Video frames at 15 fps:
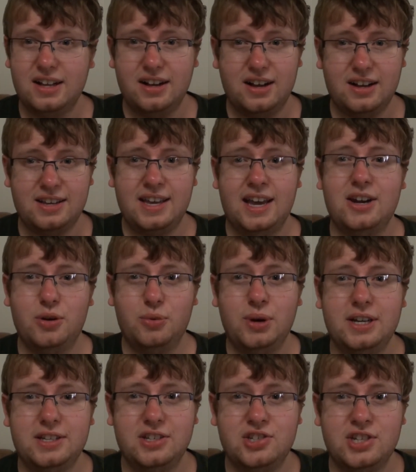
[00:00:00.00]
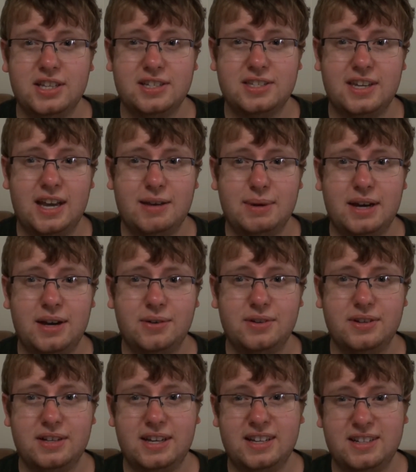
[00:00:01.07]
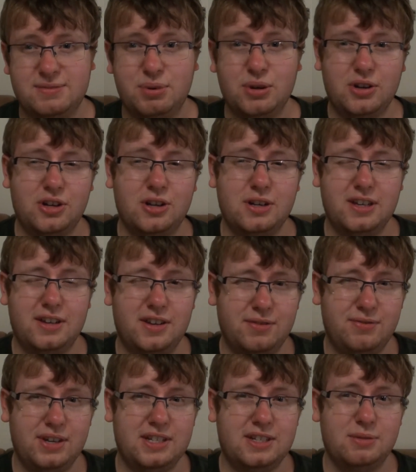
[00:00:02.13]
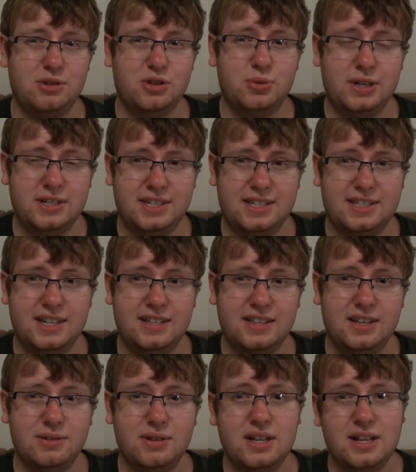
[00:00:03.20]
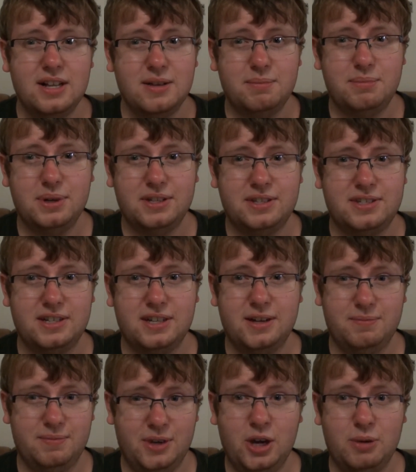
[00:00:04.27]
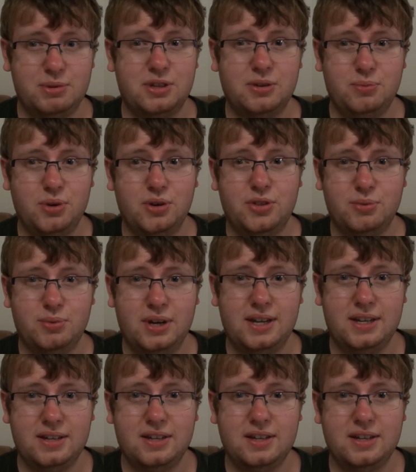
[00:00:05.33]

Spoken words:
I cannot wait to check this game out. It's probably, I don't think it's coming to 2016 though, but I hope it's going to be worth the wait